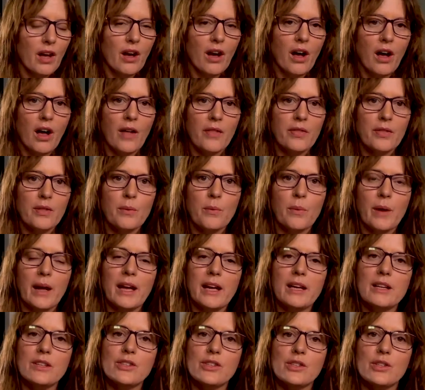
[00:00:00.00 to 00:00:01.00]
on the
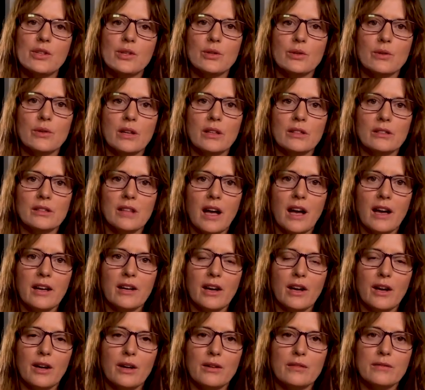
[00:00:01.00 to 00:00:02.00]
way to a
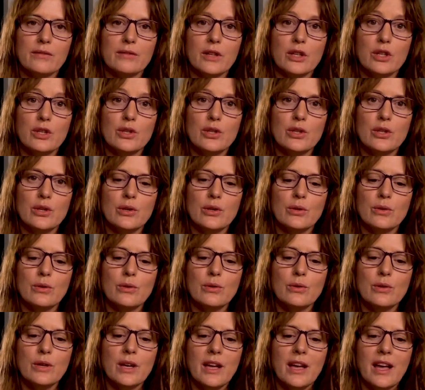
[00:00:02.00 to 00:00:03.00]
lot of
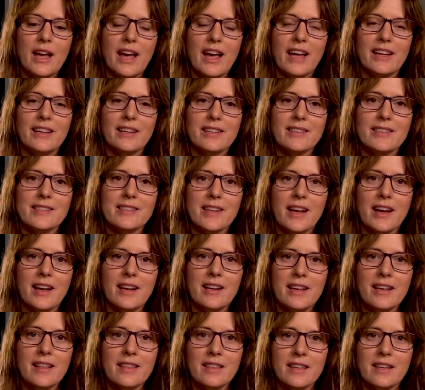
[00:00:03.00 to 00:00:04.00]
new and
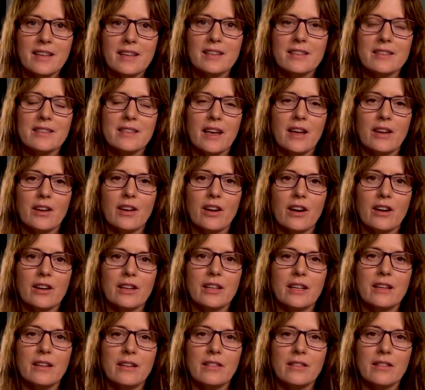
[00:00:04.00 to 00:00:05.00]
exciting things that are
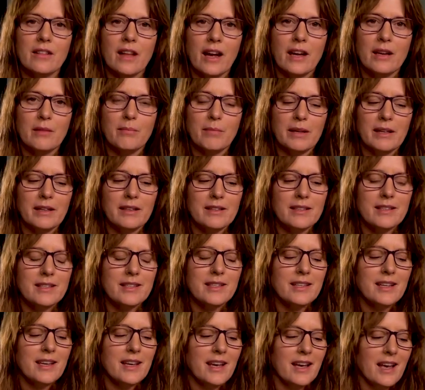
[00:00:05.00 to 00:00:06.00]
in
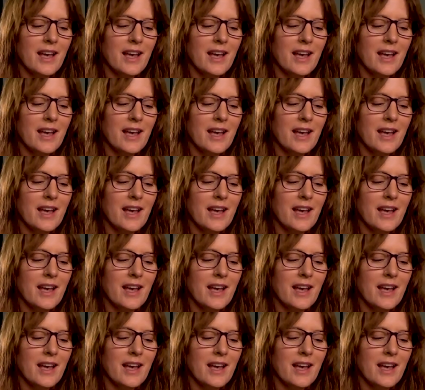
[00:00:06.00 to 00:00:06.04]
alignment.